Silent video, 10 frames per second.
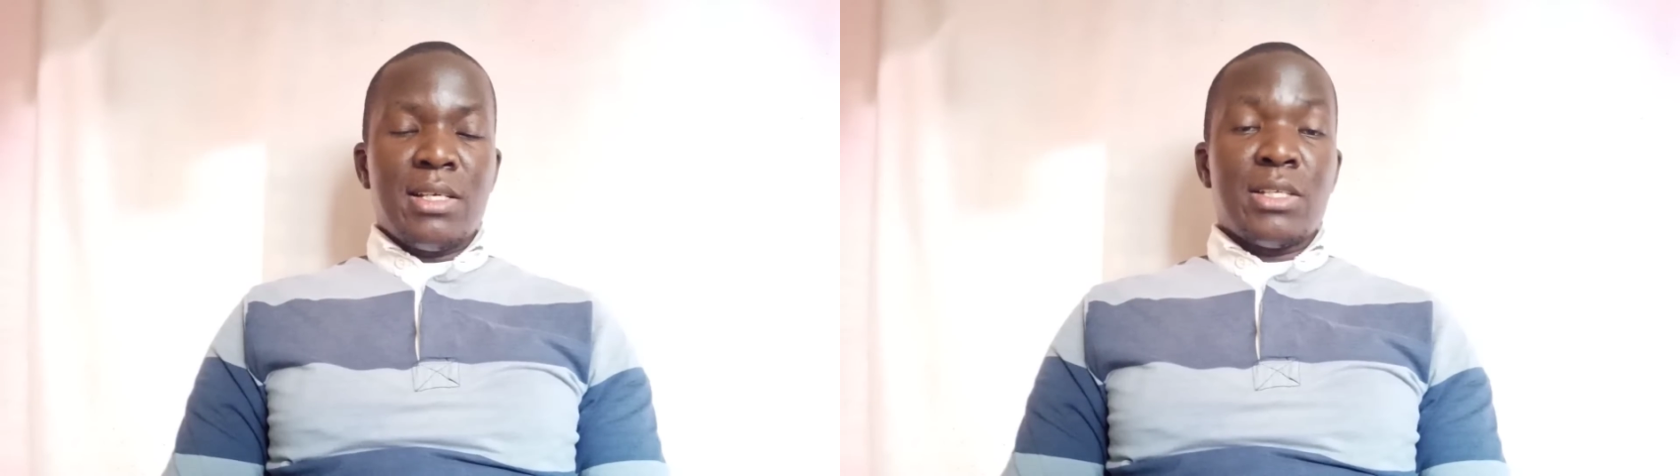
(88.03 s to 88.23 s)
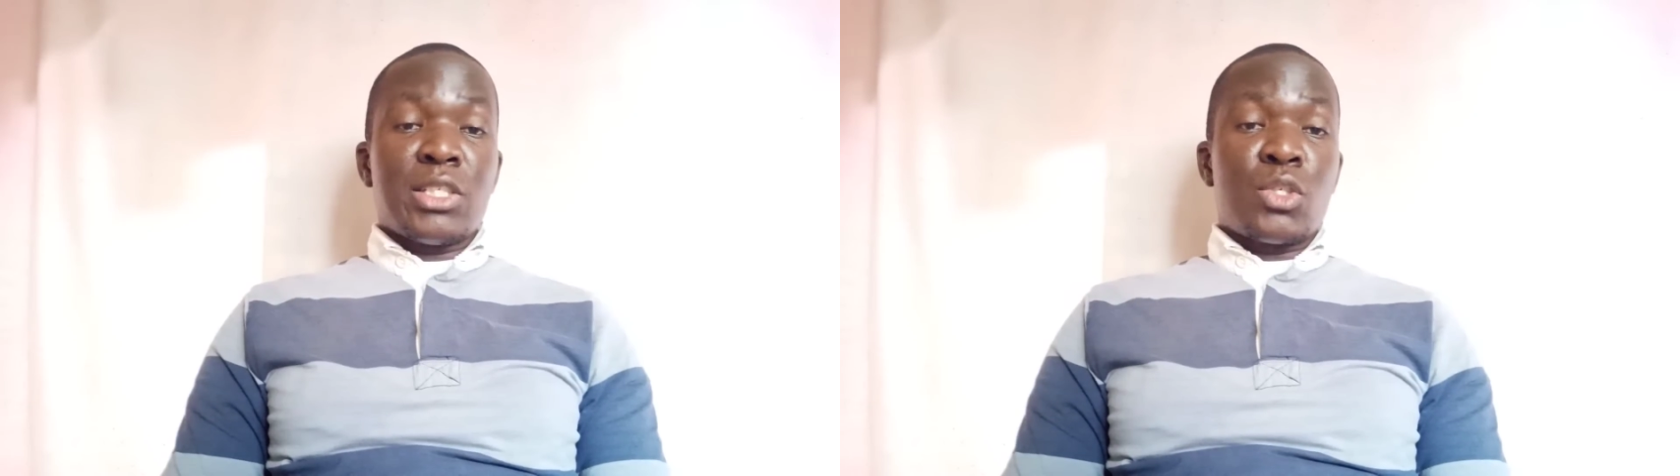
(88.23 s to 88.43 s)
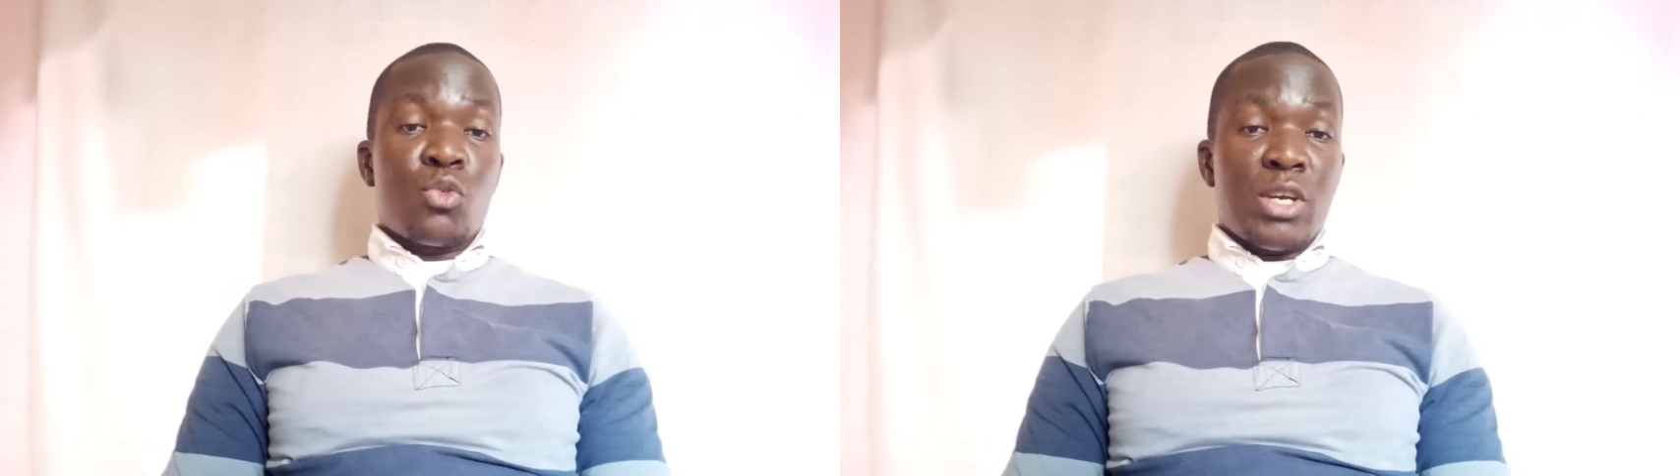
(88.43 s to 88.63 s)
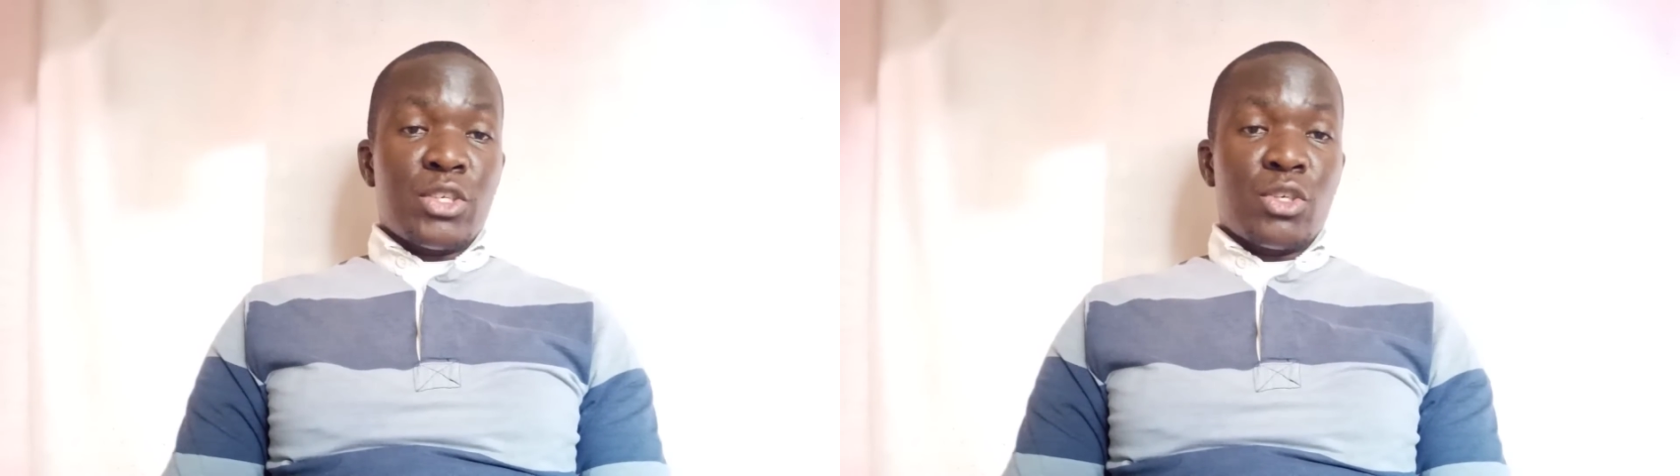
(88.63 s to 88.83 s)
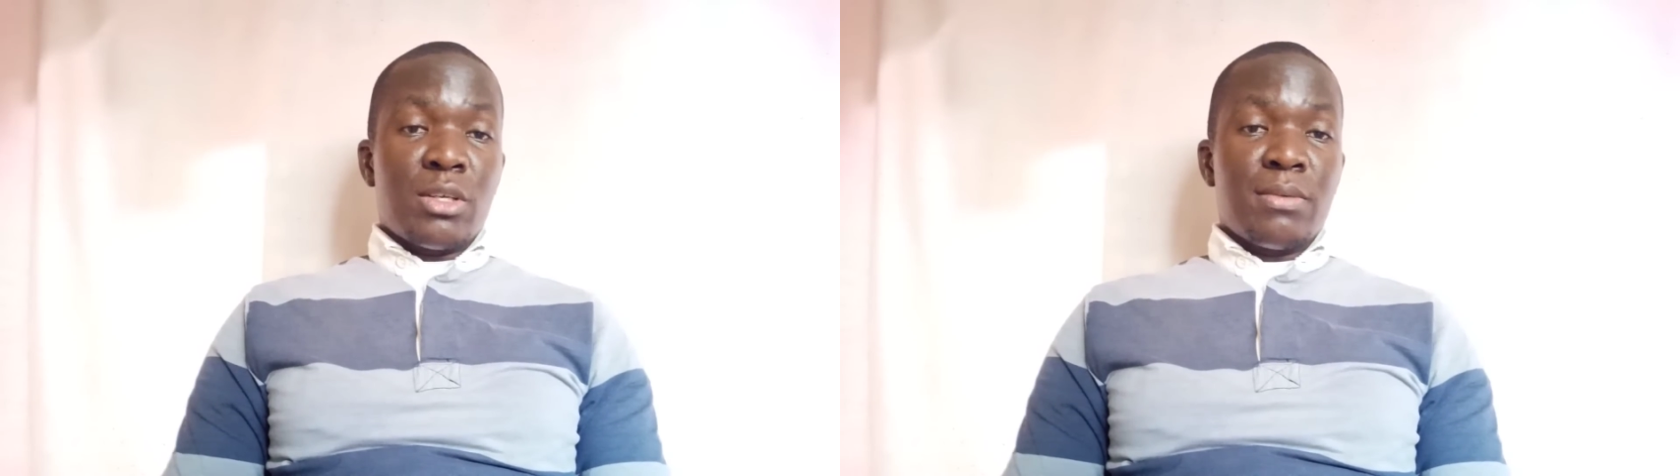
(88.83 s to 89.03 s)

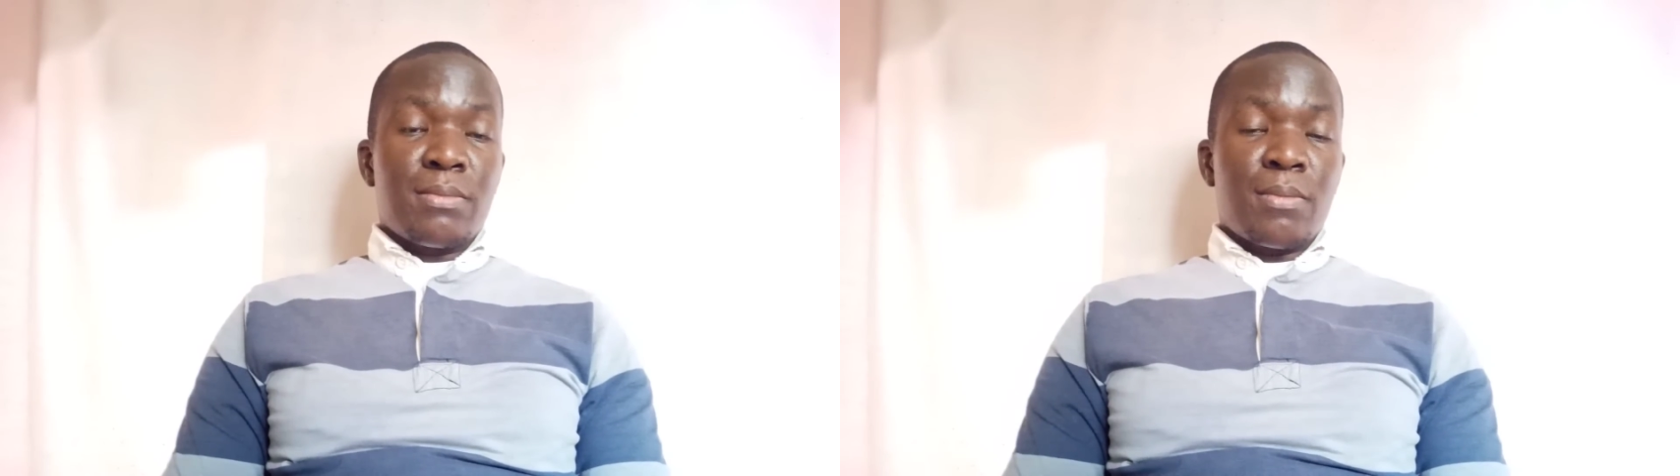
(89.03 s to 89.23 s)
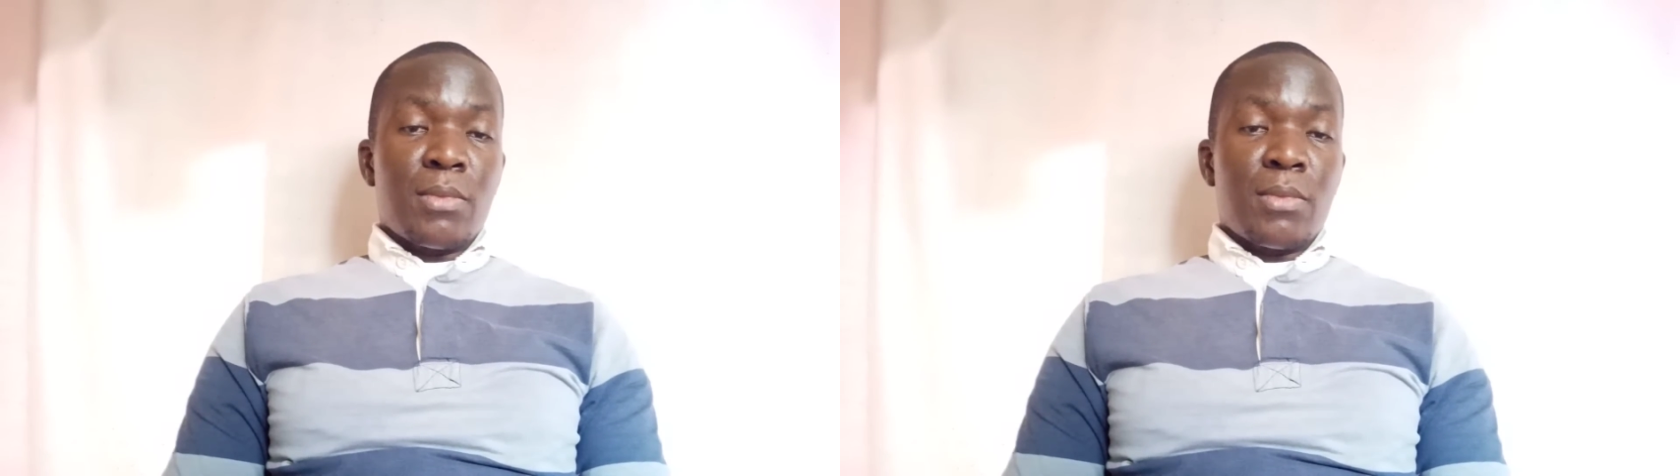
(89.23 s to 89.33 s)
situation